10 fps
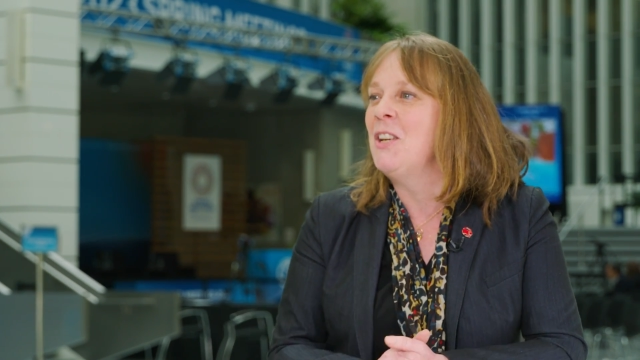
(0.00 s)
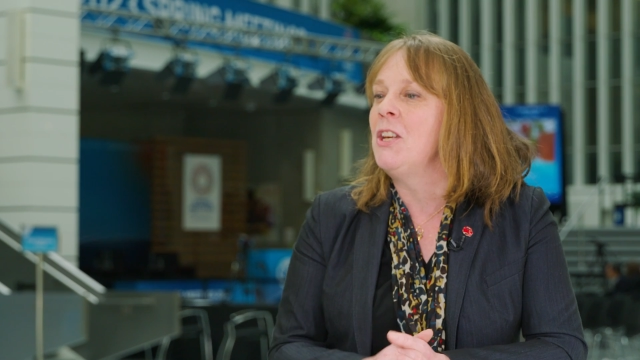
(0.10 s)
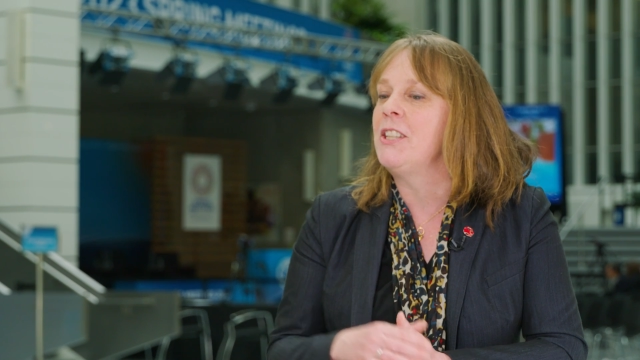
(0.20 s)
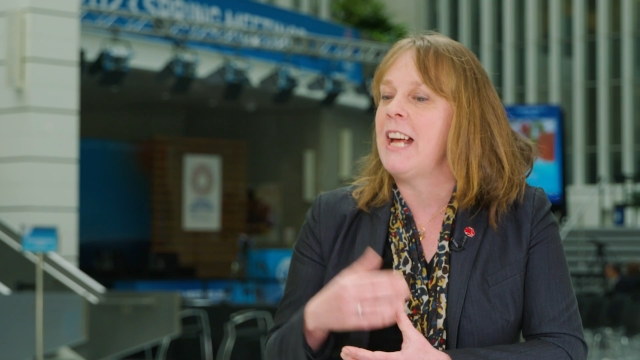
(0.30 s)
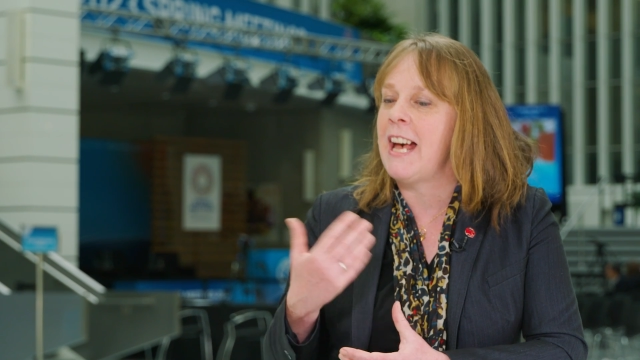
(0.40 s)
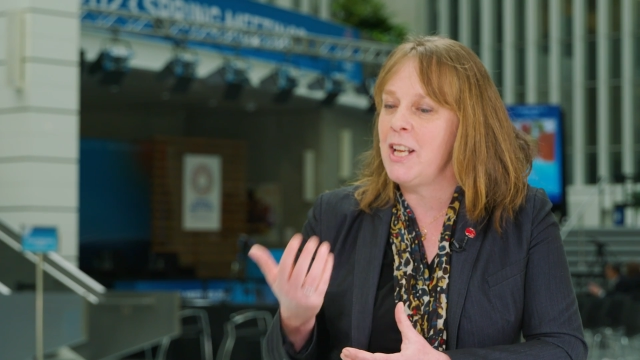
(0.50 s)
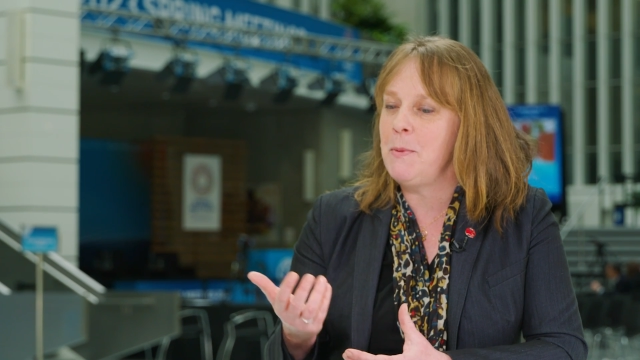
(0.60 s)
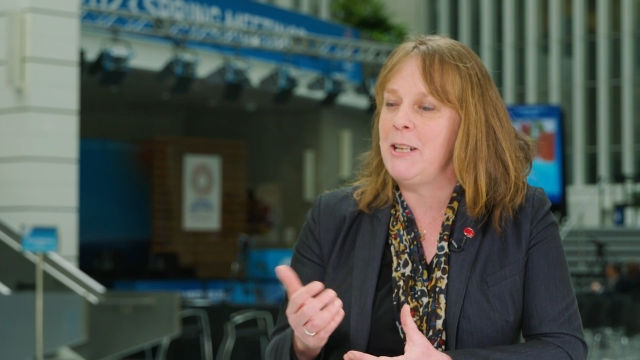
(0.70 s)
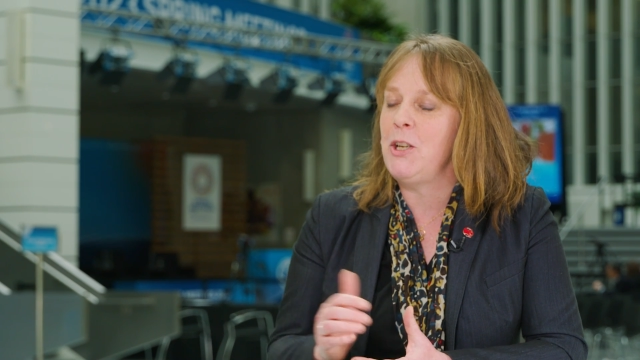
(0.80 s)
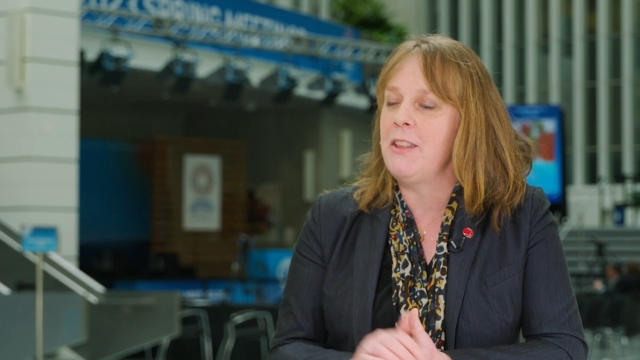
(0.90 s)
So how
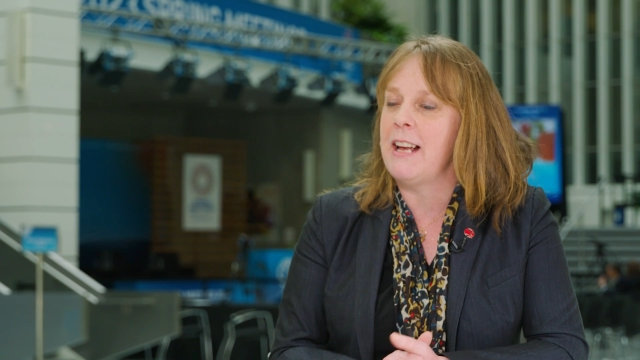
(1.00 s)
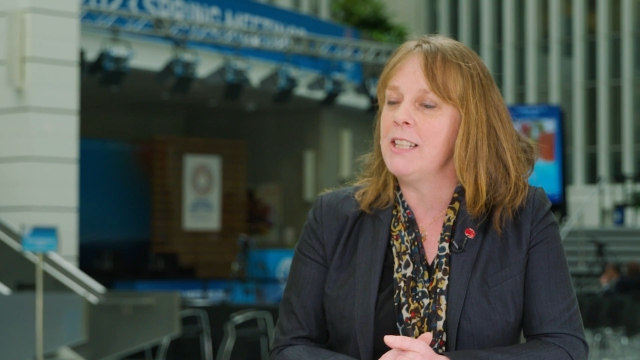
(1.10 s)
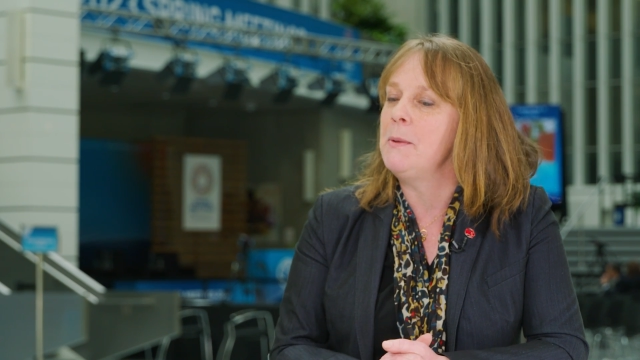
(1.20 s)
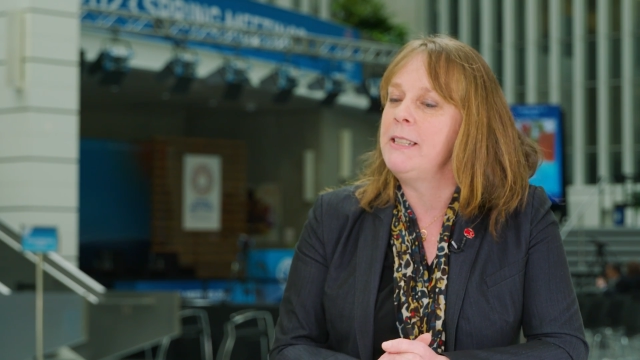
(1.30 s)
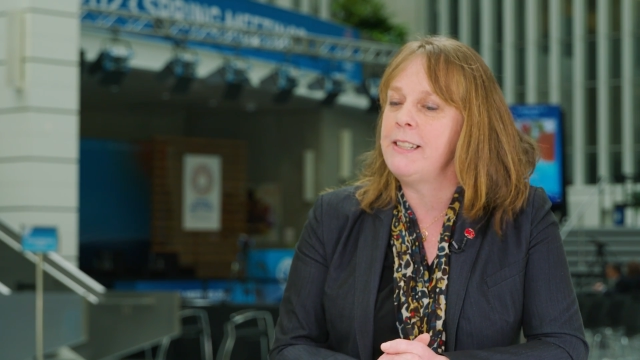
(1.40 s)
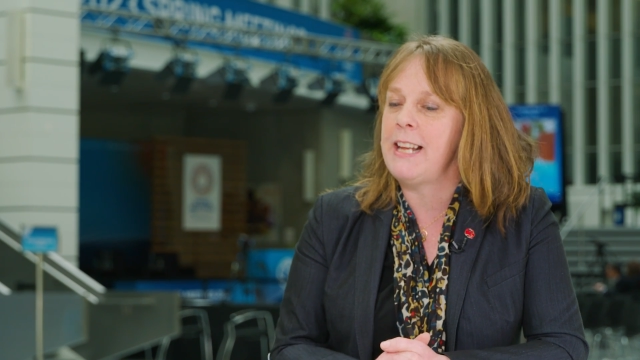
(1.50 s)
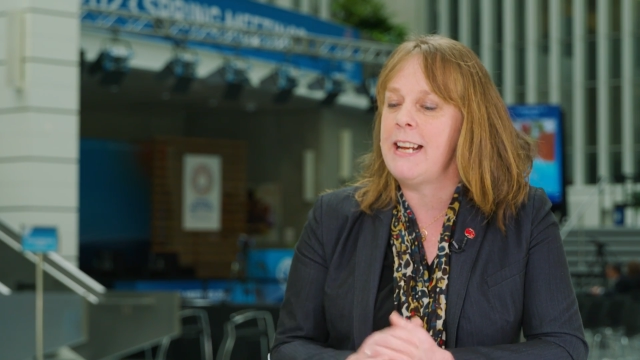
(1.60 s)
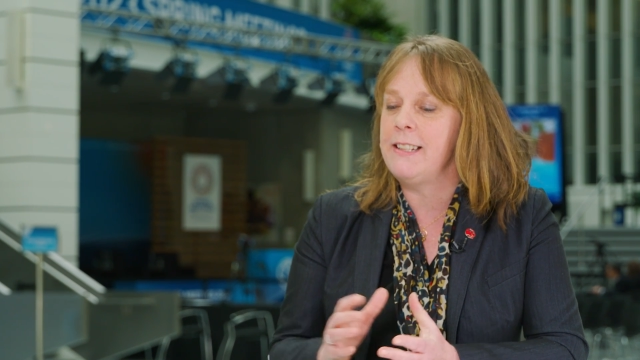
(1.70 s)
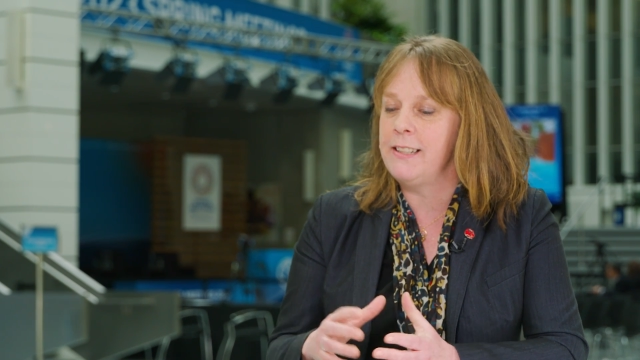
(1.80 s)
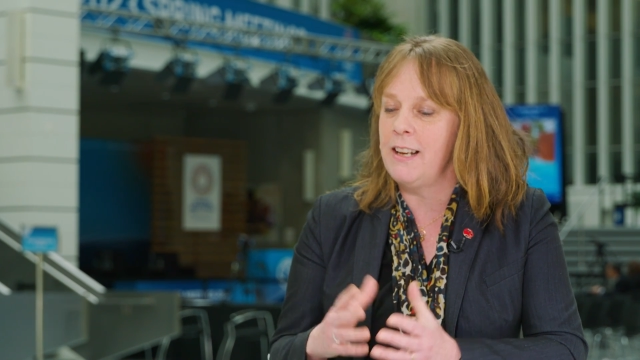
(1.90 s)
do we do that? So as I say,
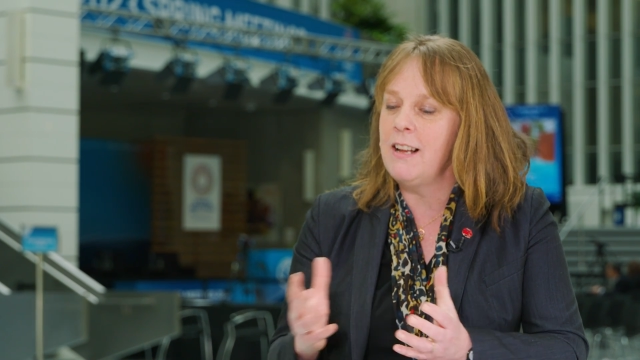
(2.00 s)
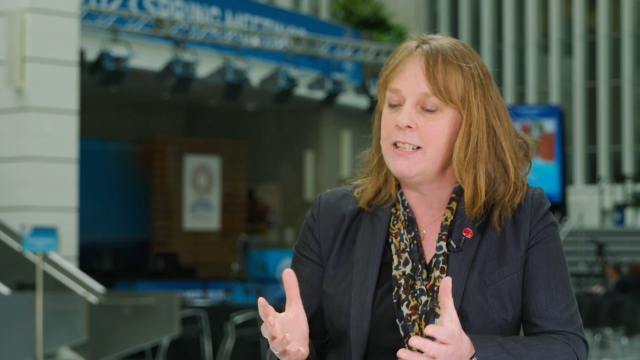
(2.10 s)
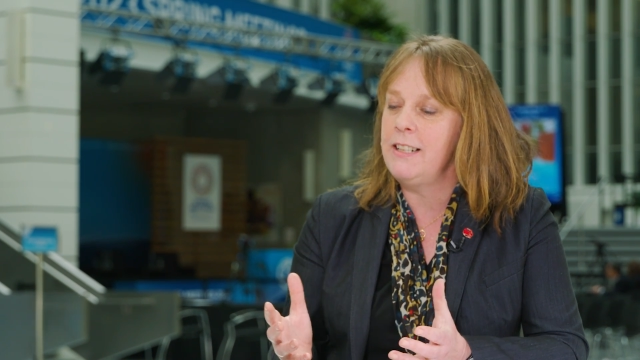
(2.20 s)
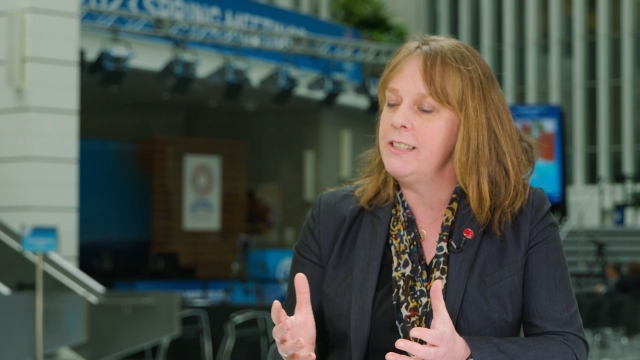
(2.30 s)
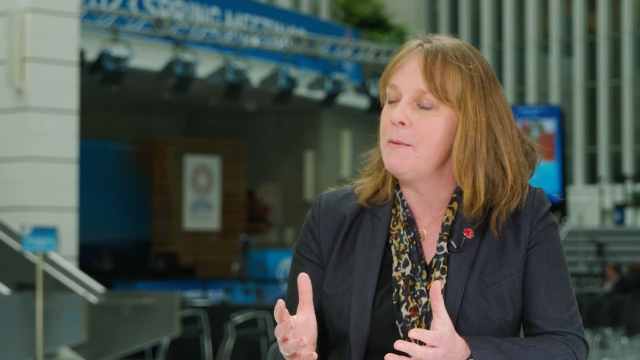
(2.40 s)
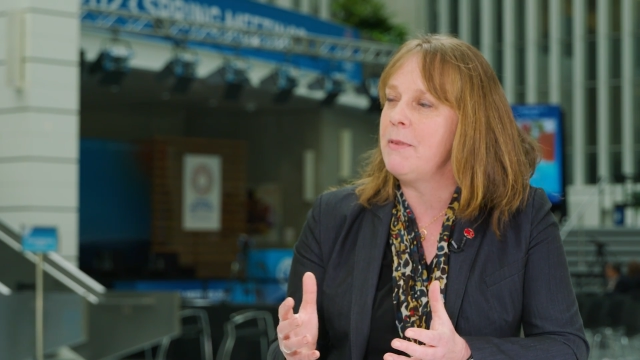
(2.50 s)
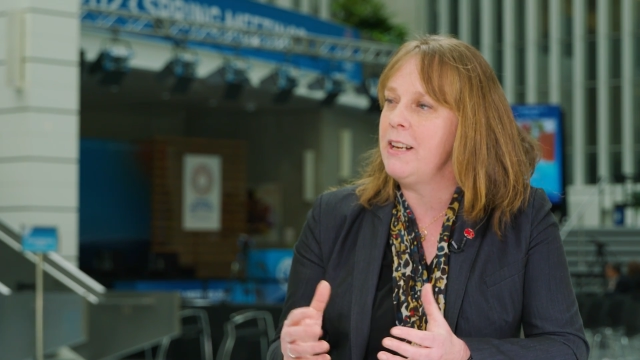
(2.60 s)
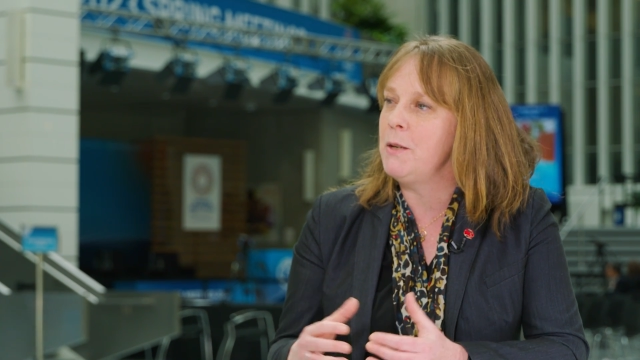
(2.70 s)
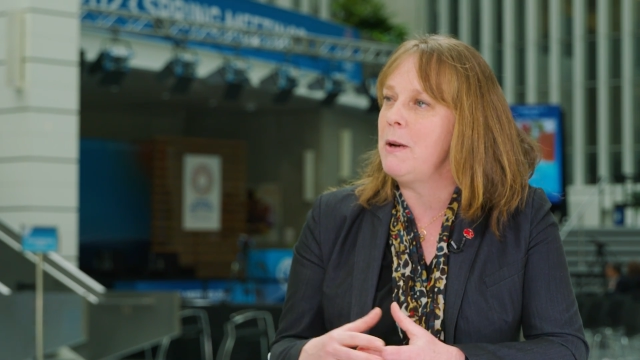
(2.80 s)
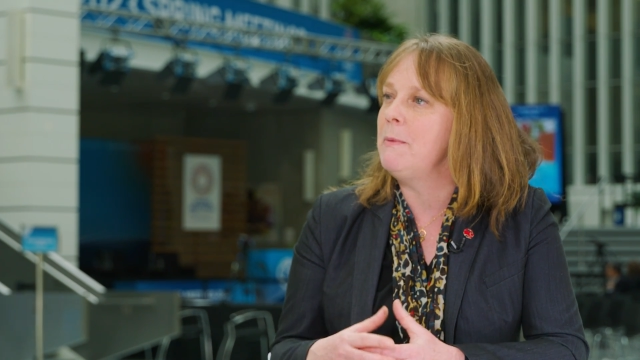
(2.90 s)
it started as
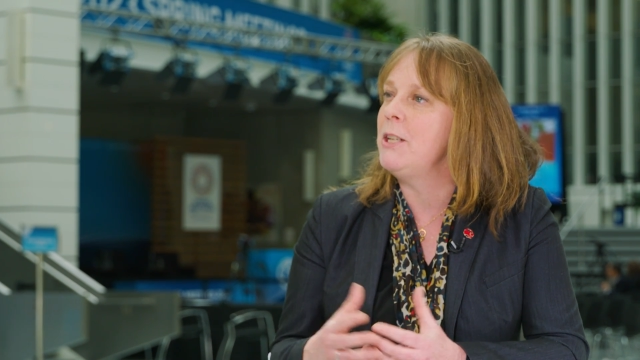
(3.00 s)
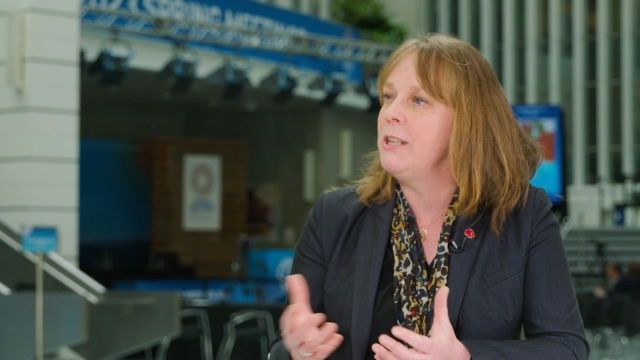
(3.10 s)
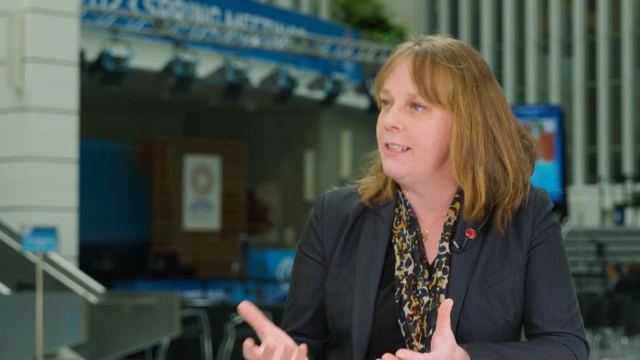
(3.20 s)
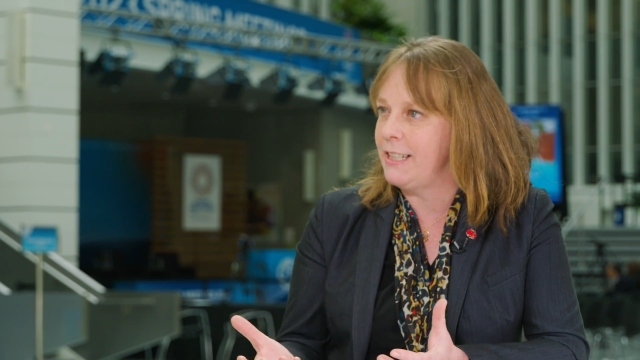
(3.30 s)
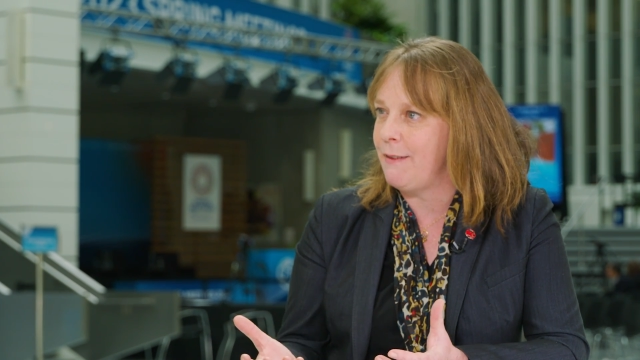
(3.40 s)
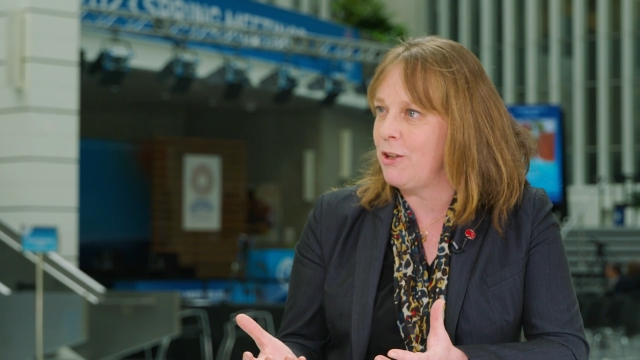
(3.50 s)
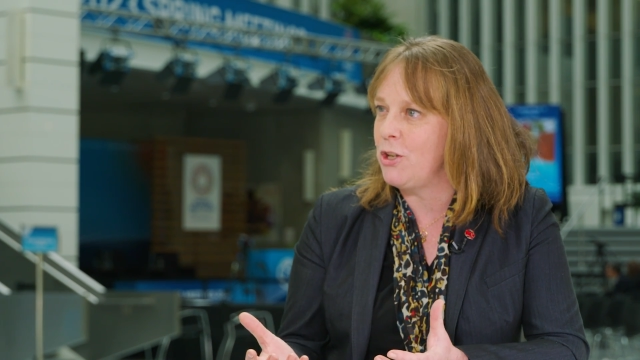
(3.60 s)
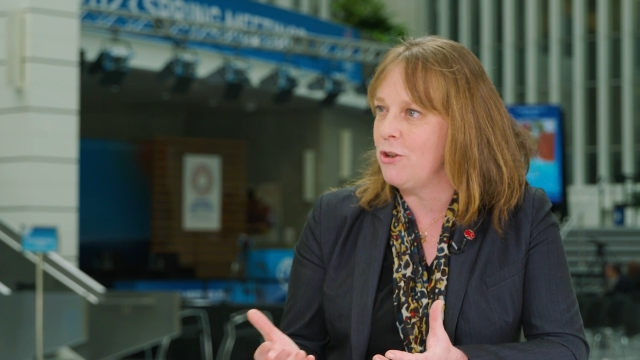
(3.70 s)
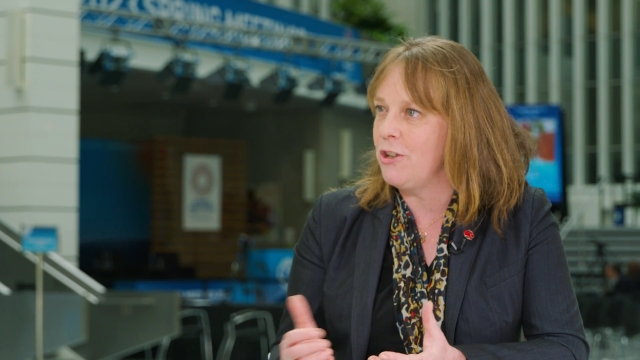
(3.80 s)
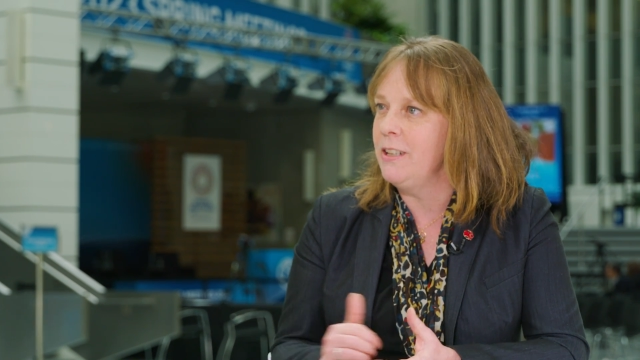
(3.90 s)
something that we were doing at Save the
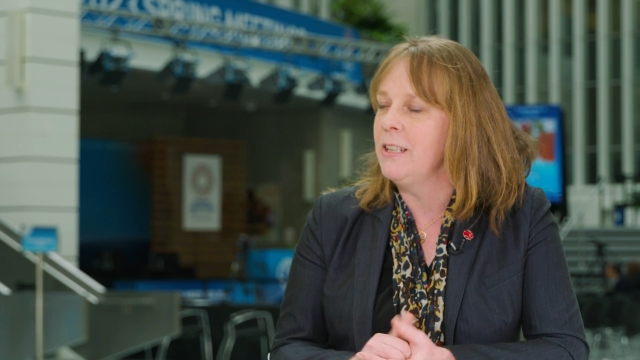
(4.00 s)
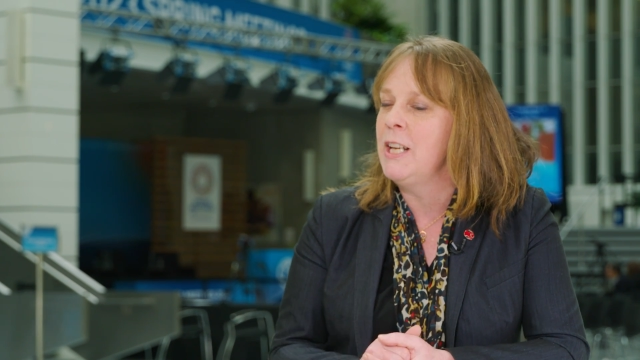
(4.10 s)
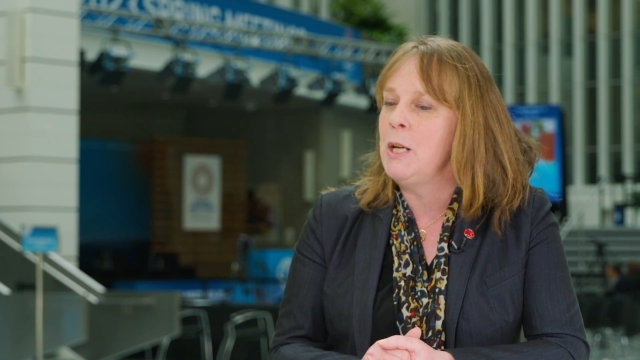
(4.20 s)
Children.